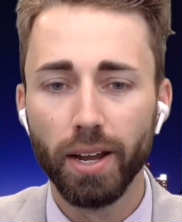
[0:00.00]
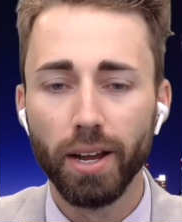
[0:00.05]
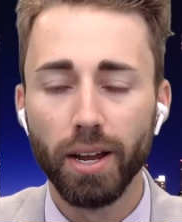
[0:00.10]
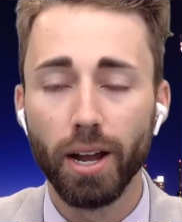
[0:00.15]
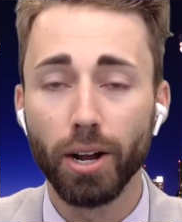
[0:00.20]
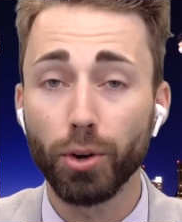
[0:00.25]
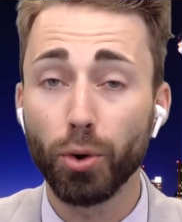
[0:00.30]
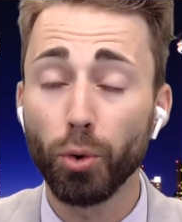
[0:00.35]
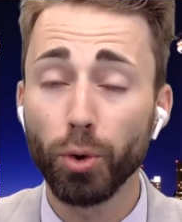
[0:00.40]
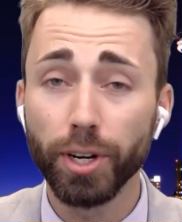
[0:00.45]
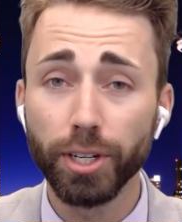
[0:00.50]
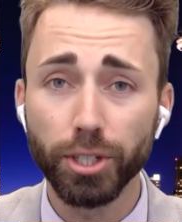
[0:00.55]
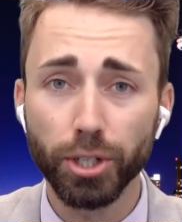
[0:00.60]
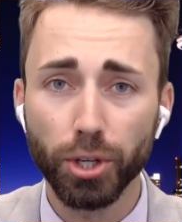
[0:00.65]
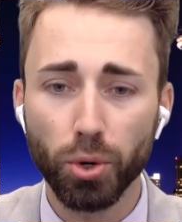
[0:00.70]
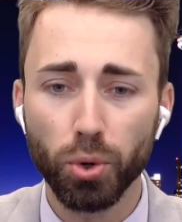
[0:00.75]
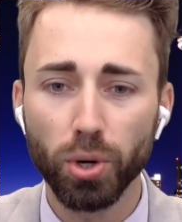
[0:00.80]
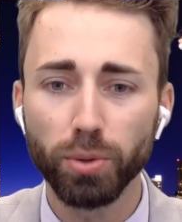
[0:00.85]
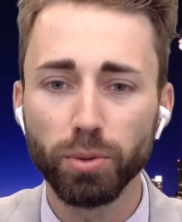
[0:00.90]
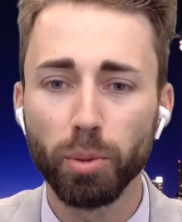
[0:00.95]
According to
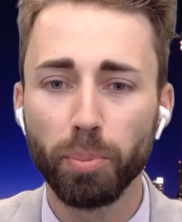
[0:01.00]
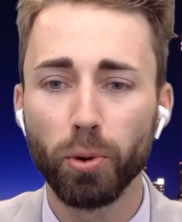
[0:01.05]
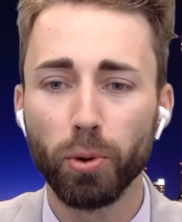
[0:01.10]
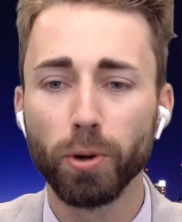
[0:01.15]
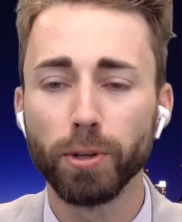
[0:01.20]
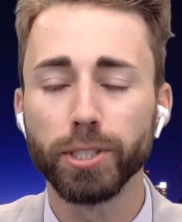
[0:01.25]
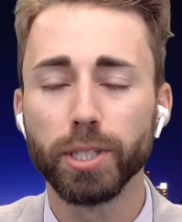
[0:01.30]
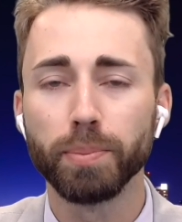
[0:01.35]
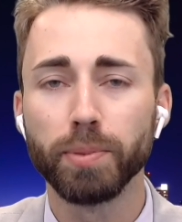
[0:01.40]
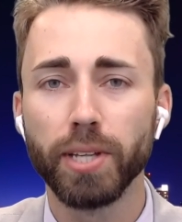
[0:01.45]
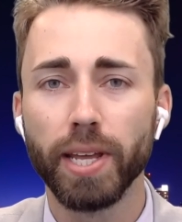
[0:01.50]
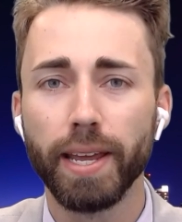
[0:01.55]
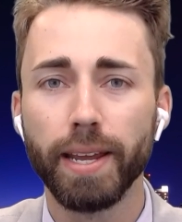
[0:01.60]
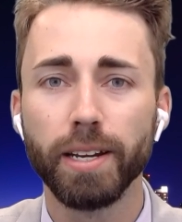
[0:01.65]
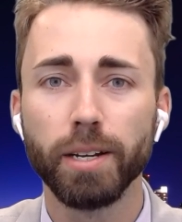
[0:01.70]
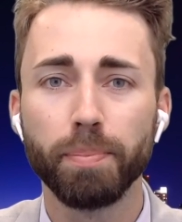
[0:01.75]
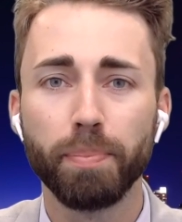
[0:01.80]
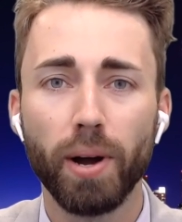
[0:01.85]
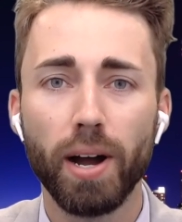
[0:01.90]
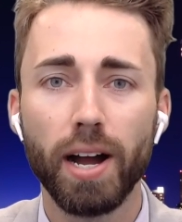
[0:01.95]
court reports
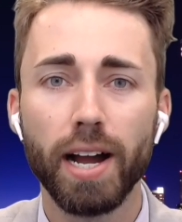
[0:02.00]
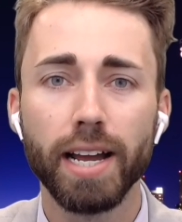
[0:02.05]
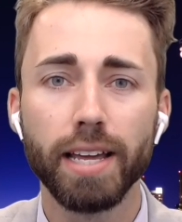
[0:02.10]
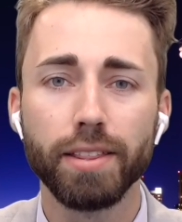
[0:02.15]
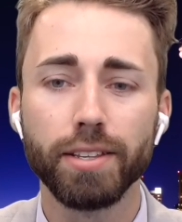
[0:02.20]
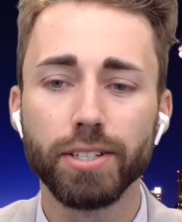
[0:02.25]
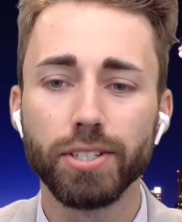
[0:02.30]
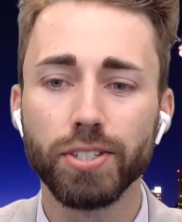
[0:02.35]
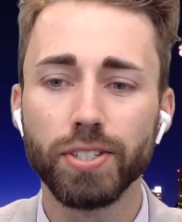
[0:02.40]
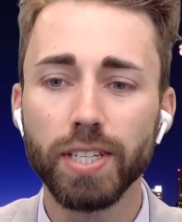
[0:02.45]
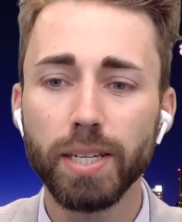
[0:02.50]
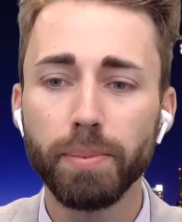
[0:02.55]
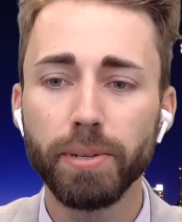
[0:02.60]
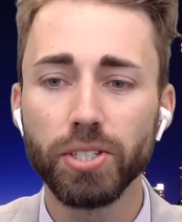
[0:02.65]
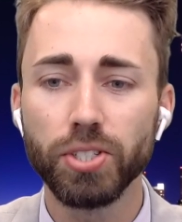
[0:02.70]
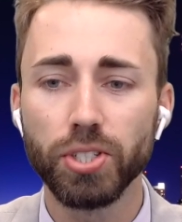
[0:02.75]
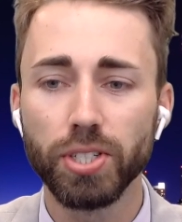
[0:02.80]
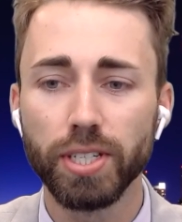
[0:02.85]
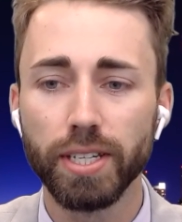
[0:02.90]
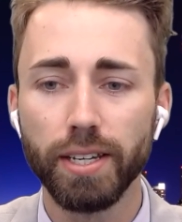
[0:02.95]
obtained by the
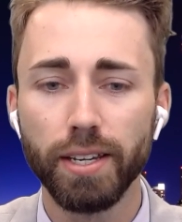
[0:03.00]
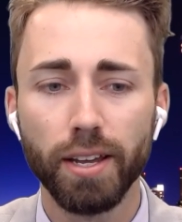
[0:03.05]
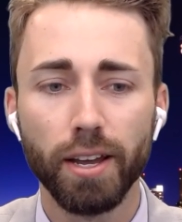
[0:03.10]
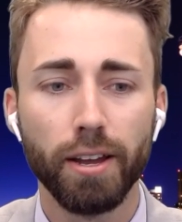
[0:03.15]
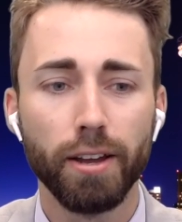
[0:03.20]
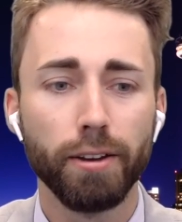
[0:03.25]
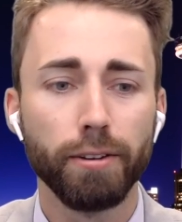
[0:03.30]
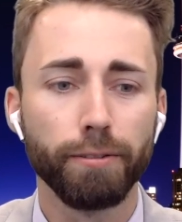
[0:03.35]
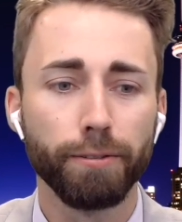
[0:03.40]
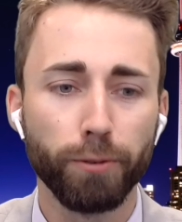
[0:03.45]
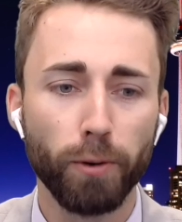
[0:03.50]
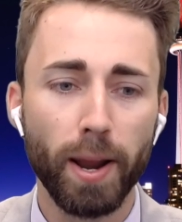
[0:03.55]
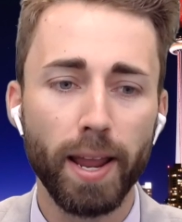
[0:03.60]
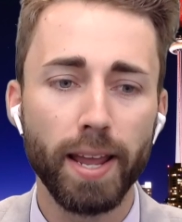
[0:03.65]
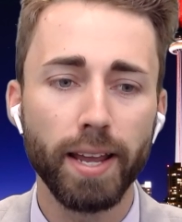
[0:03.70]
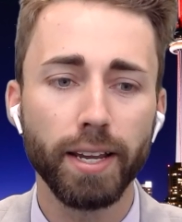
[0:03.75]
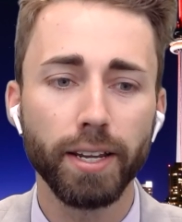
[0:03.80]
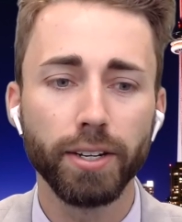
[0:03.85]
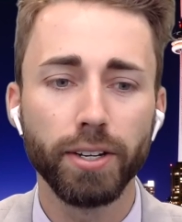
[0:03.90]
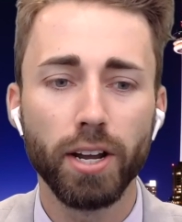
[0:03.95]
CBC,
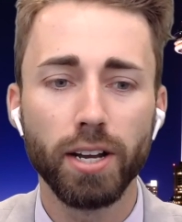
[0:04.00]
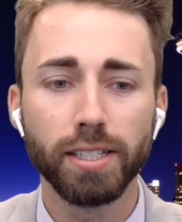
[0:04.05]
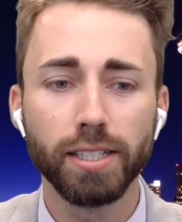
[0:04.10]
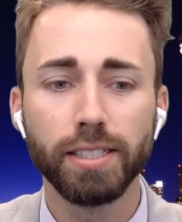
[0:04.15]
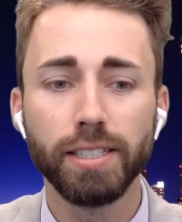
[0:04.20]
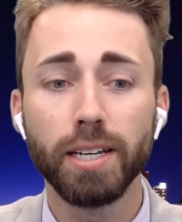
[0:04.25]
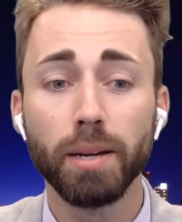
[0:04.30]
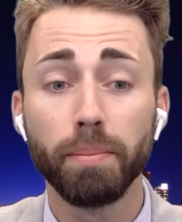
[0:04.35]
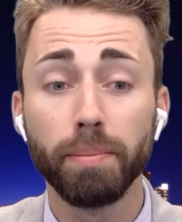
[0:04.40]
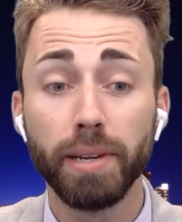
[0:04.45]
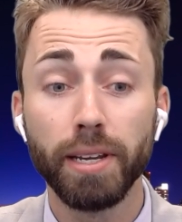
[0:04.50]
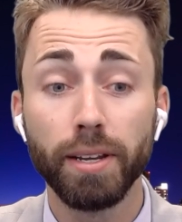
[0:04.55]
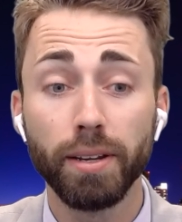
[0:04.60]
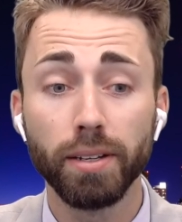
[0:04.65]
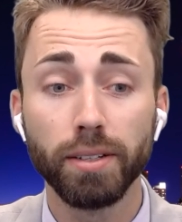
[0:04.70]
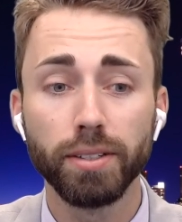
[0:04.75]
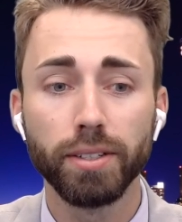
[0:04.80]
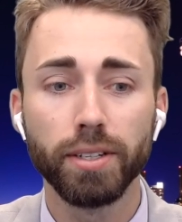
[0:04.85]
Frank Nasigamana